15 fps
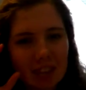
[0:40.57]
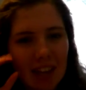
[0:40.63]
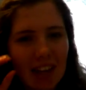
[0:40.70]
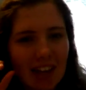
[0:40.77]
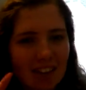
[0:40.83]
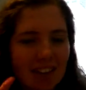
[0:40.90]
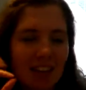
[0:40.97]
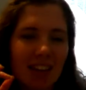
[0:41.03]

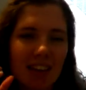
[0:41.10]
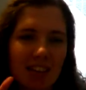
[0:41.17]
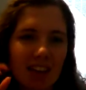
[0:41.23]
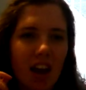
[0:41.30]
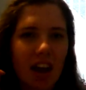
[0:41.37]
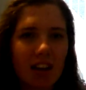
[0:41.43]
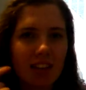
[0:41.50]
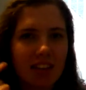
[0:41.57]
It's
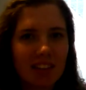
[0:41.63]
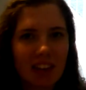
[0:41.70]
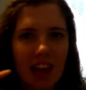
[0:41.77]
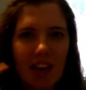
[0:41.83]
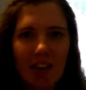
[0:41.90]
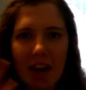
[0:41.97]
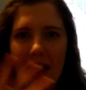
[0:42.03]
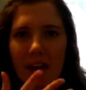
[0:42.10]
hard to
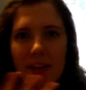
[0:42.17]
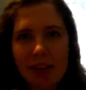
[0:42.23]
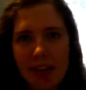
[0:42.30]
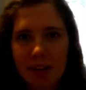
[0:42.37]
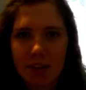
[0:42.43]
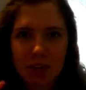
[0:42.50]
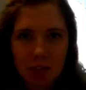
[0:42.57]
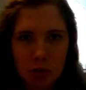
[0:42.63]
tell how
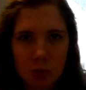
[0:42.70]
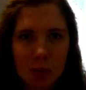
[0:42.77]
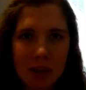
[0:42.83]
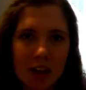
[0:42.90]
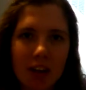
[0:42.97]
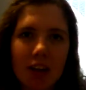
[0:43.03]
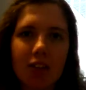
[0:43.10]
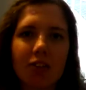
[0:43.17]
loud I'm
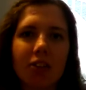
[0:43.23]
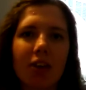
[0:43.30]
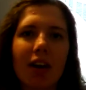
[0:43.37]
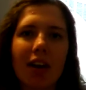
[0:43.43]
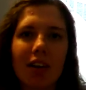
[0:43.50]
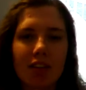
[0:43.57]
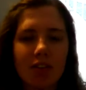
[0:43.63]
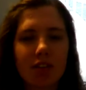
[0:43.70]
speaking or
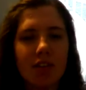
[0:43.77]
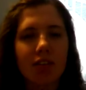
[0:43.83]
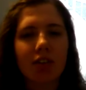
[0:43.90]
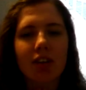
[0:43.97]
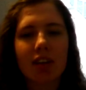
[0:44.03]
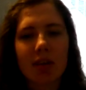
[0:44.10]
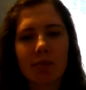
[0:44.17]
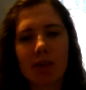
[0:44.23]
not, and I've still
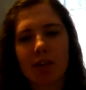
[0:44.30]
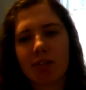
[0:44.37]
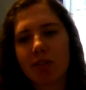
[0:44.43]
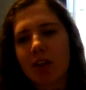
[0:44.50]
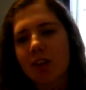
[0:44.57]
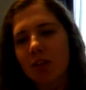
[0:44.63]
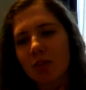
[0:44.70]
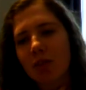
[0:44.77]
got it in my
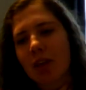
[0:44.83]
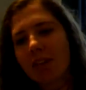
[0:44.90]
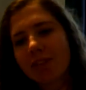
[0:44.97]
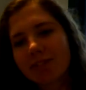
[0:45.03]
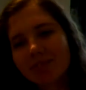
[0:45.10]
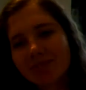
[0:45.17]
throat as well.